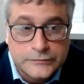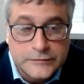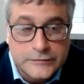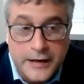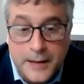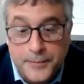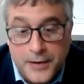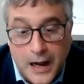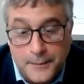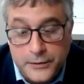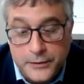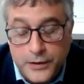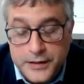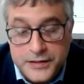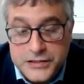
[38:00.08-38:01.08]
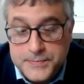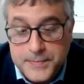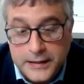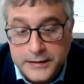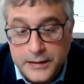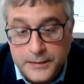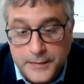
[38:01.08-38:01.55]
And they probably wouldn't
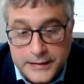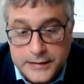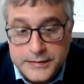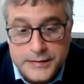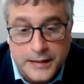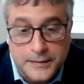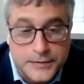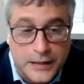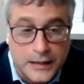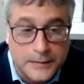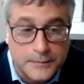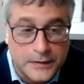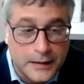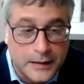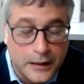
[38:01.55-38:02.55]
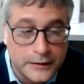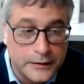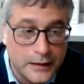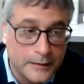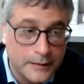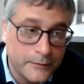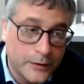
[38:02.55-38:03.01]
inspect them at the same time,
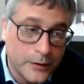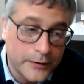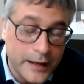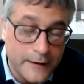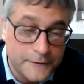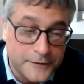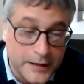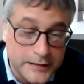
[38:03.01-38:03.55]
if